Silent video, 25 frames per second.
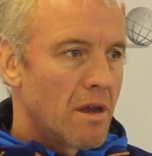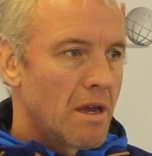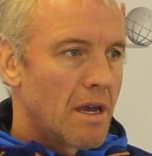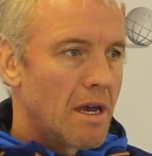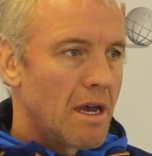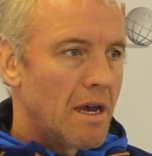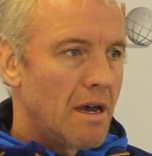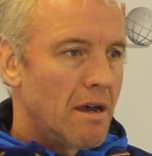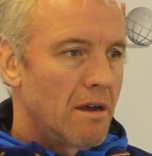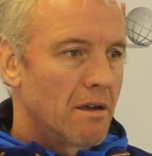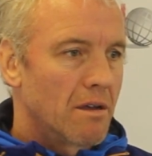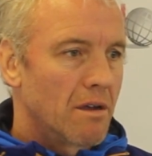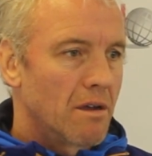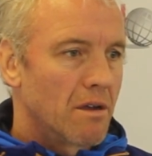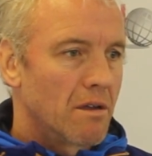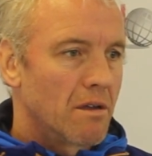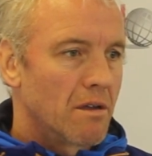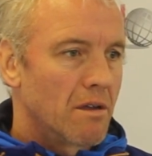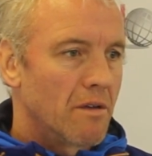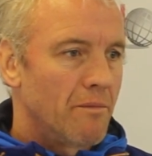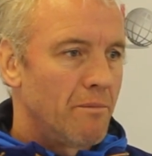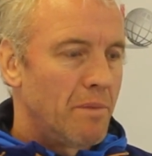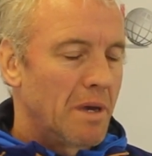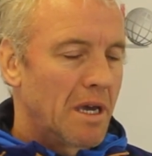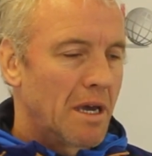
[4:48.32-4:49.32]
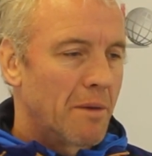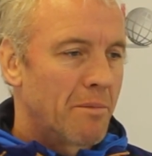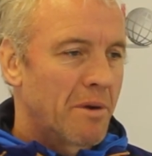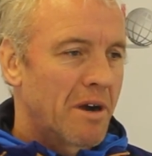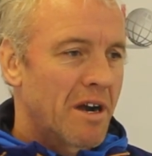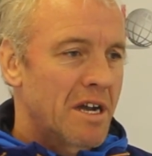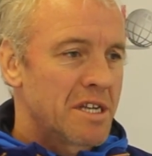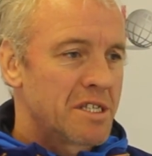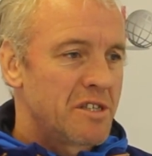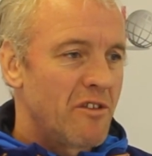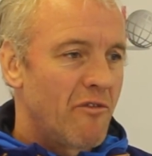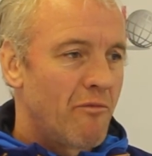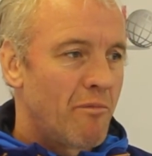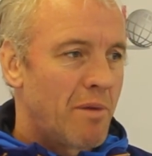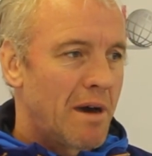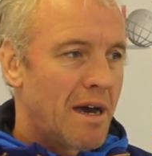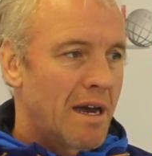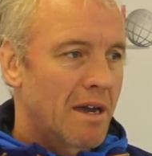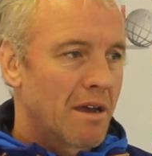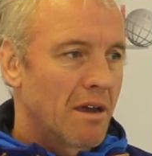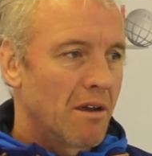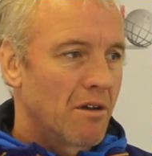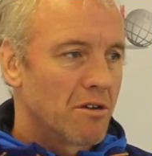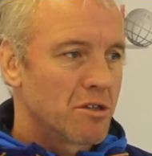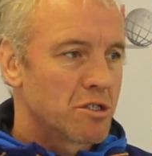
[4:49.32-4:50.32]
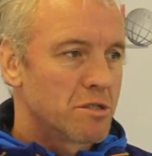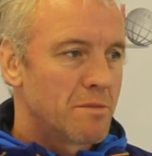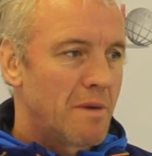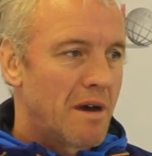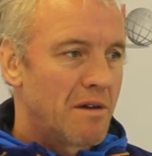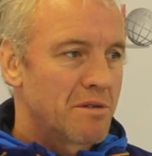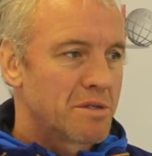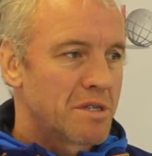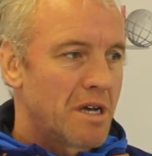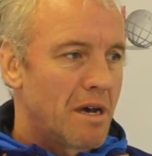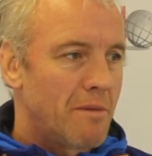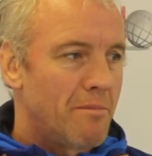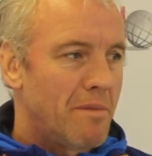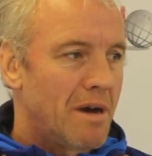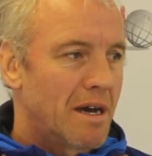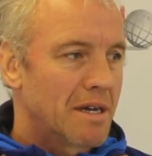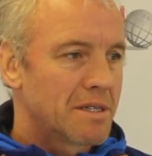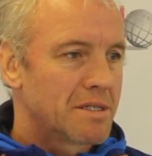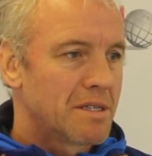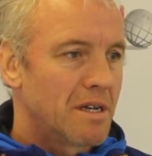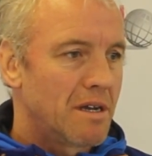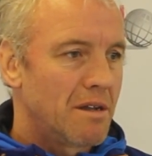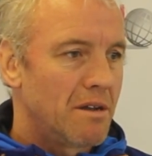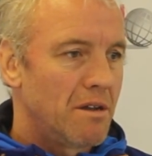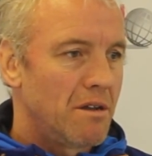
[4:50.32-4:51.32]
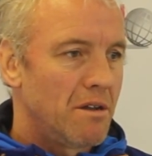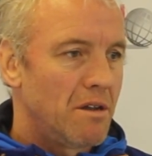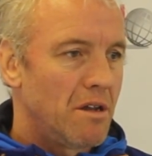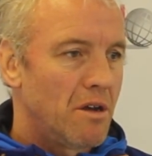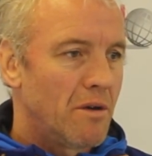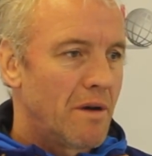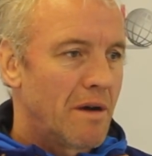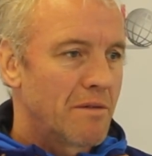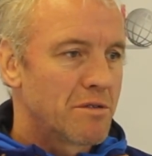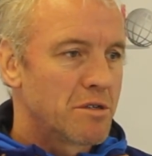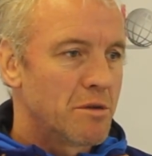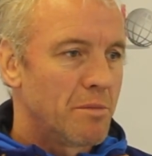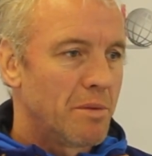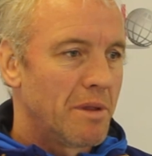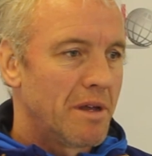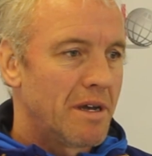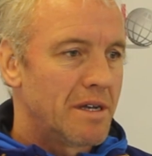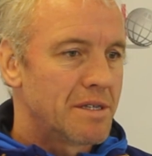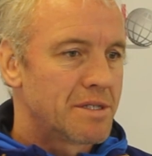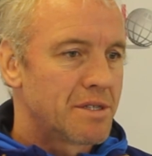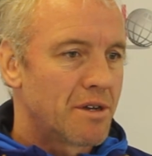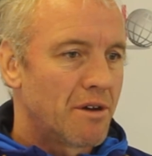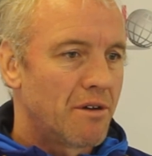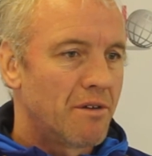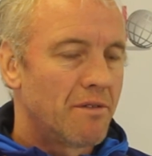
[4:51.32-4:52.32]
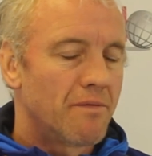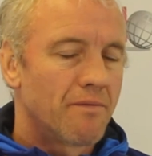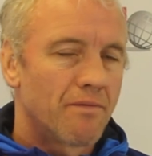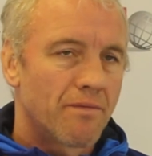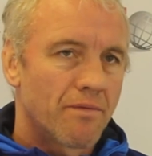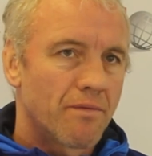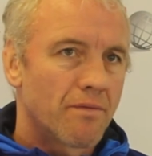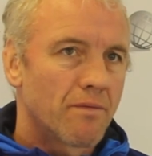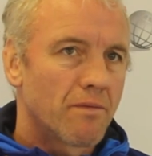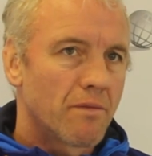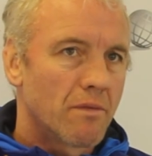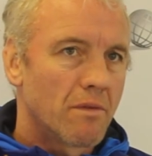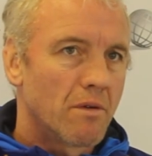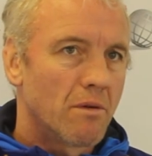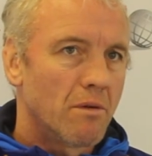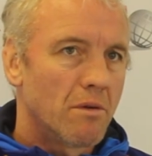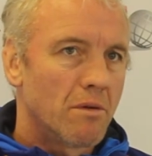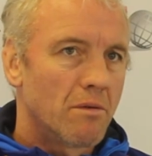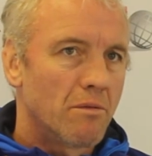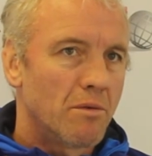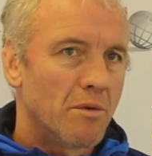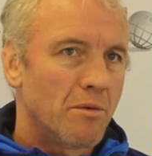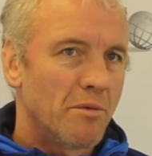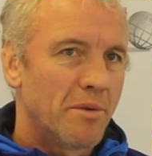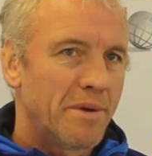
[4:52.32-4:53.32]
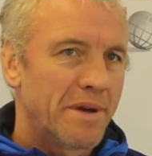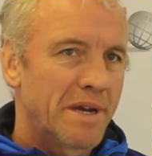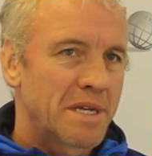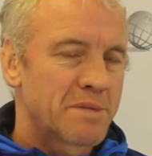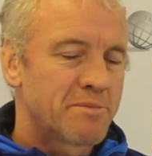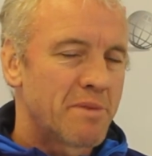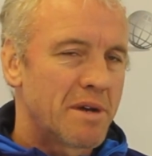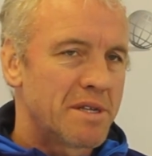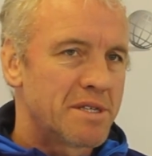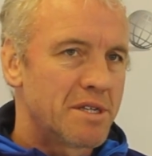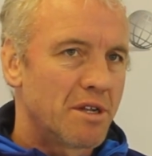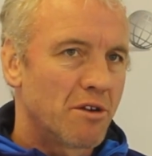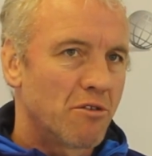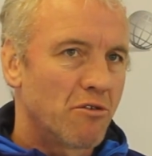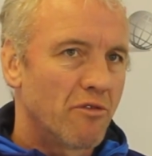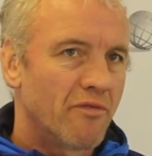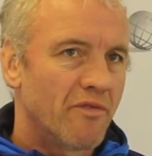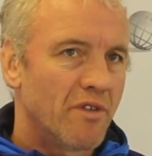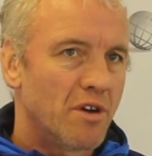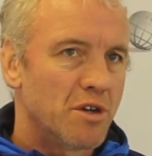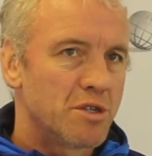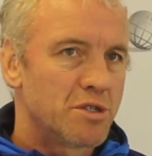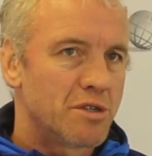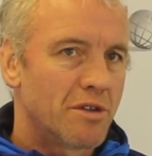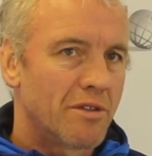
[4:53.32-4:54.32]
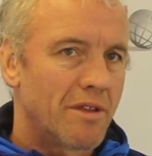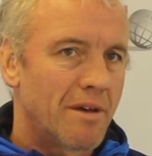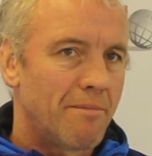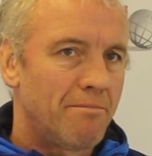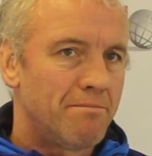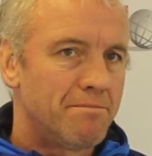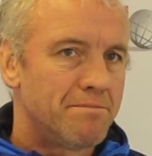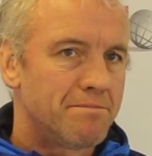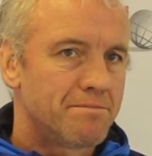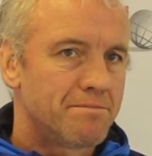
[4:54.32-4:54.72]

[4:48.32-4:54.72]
A bigger progressive pack and got some outside backs that know how to play. So, you know, we were expecting a good version of them.